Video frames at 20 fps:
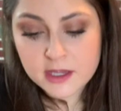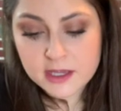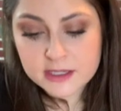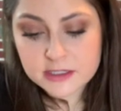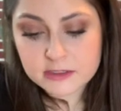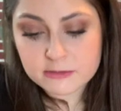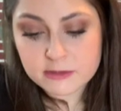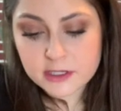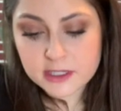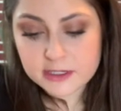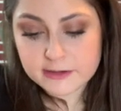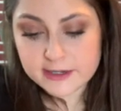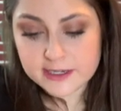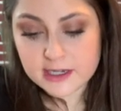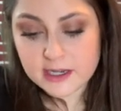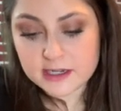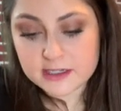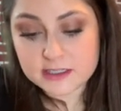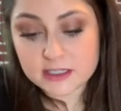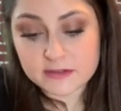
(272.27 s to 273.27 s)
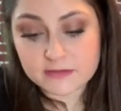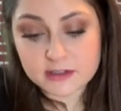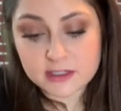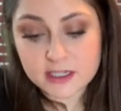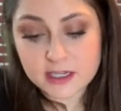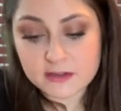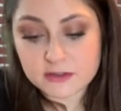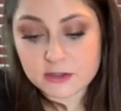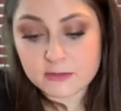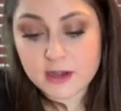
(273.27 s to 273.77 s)
It's a really great
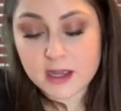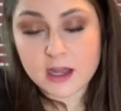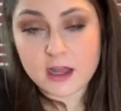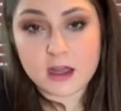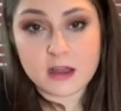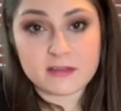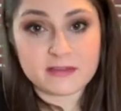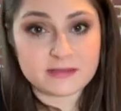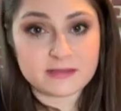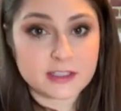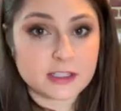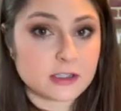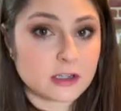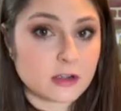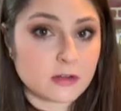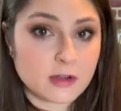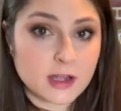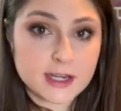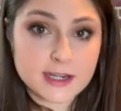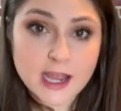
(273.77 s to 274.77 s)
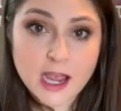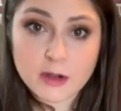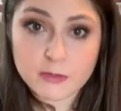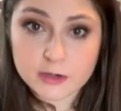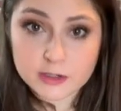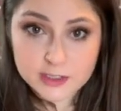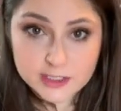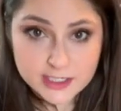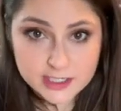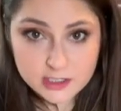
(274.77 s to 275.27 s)
activity if you have, an
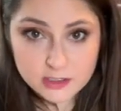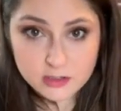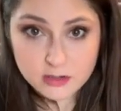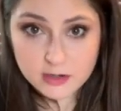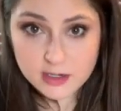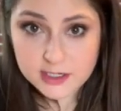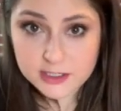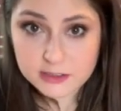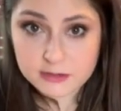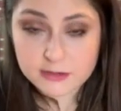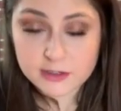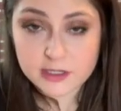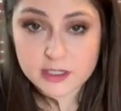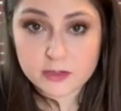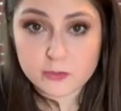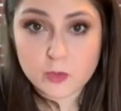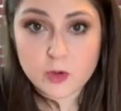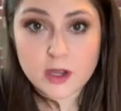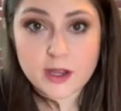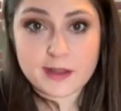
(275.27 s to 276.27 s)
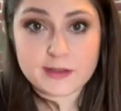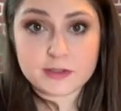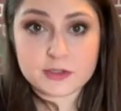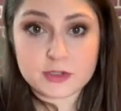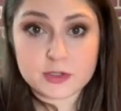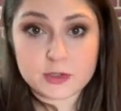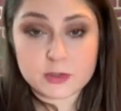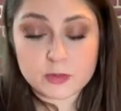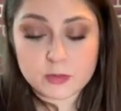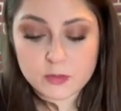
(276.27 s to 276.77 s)
hour to kill and you really want
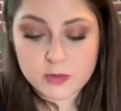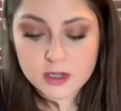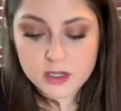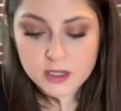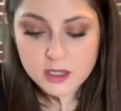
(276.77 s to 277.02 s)
to